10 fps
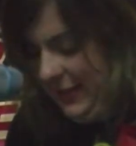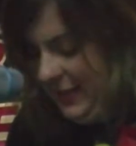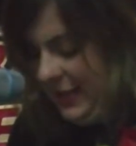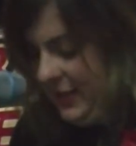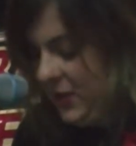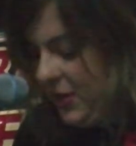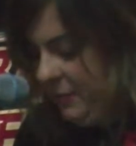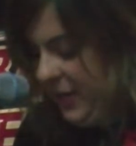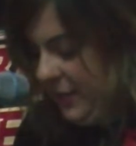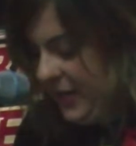It's
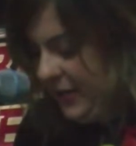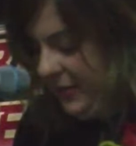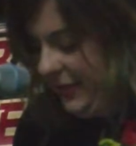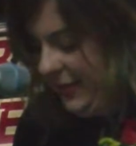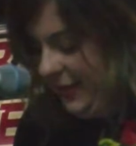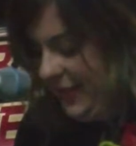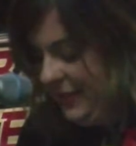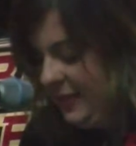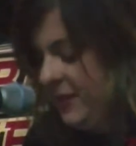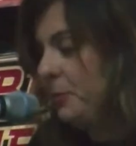taught me about
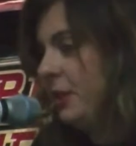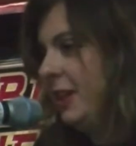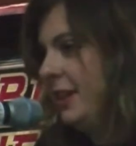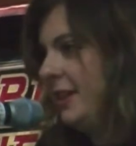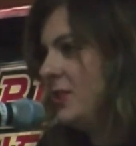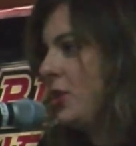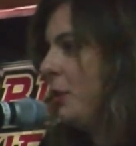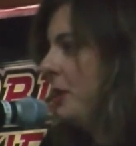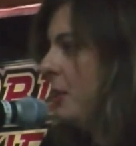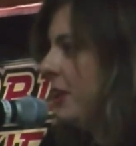discipline. It's
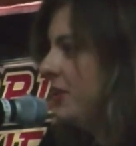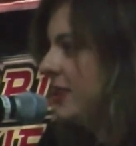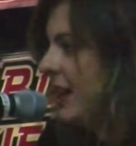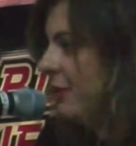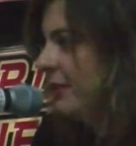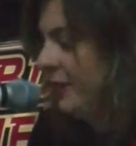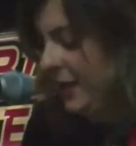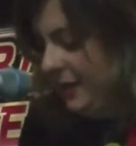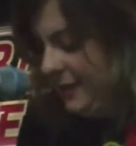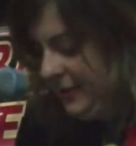taught me about
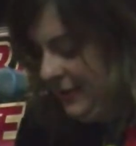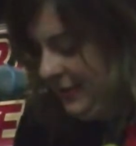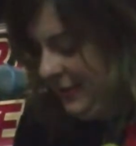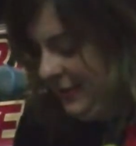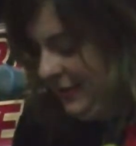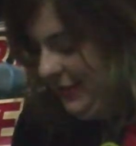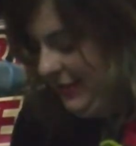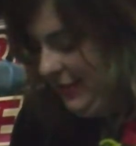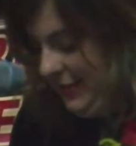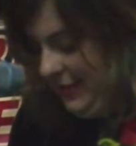sacrifice.
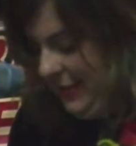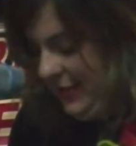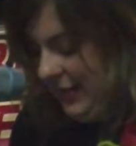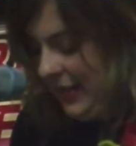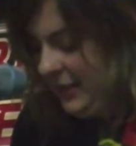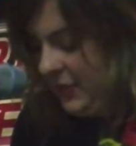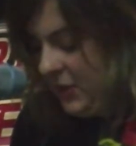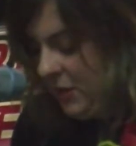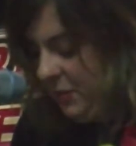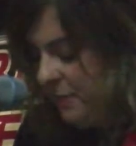It's
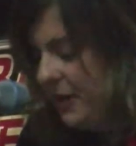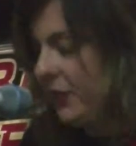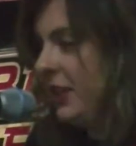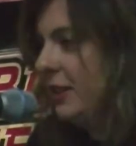taught me about the